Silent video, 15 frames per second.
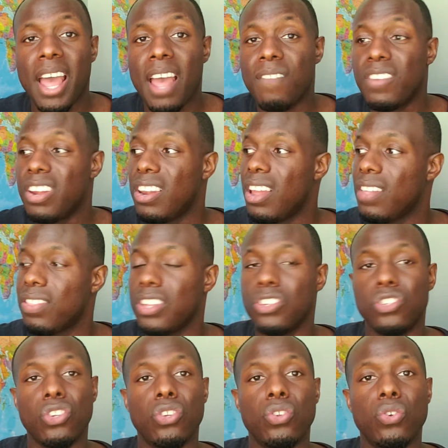have nothing
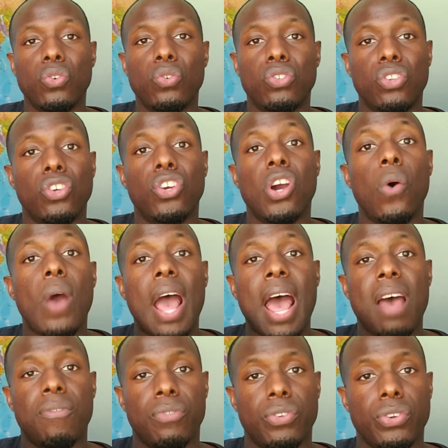to lose to go
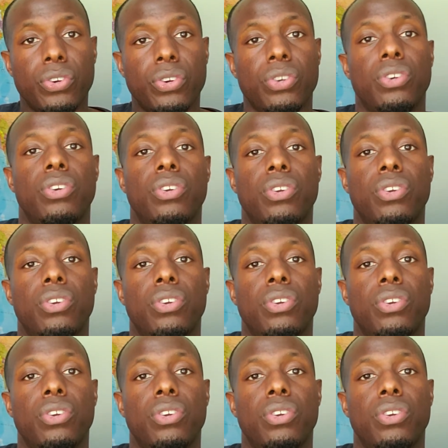after